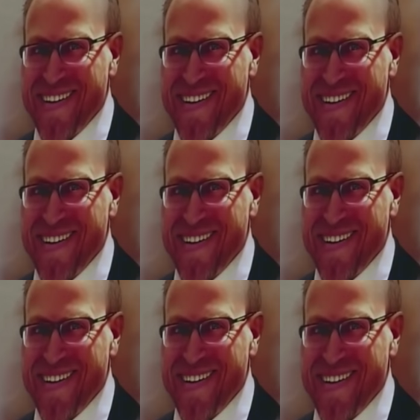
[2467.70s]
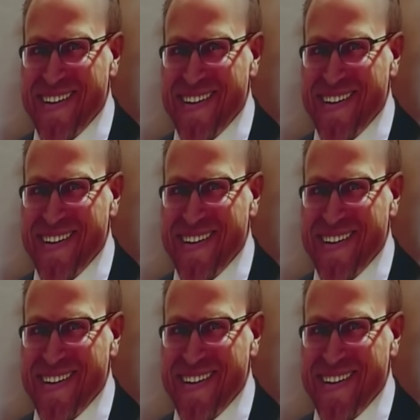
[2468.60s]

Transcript: [no speech]